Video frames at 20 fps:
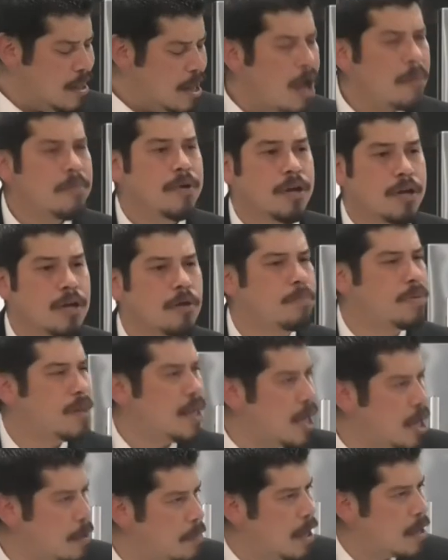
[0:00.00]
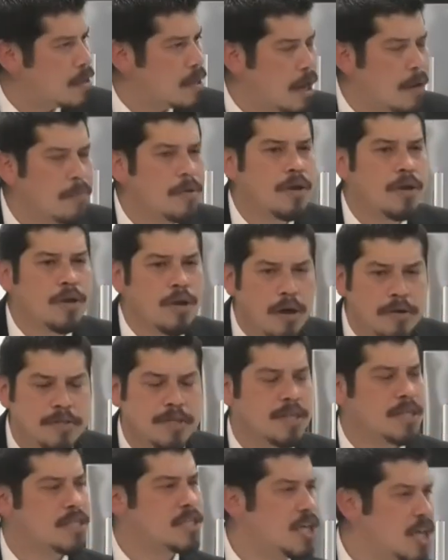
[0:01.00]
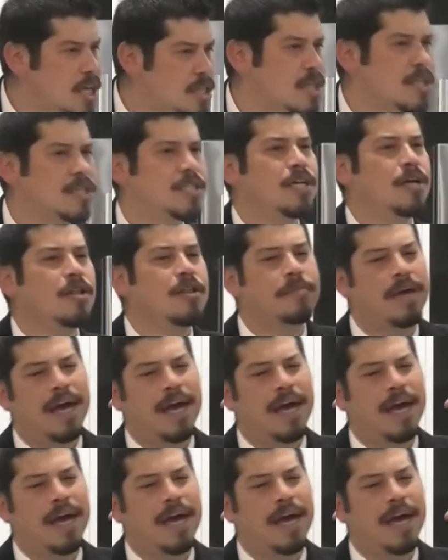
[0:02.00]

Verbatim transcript: I'm going to complain about that. I'm going to go to the teacher and tell them,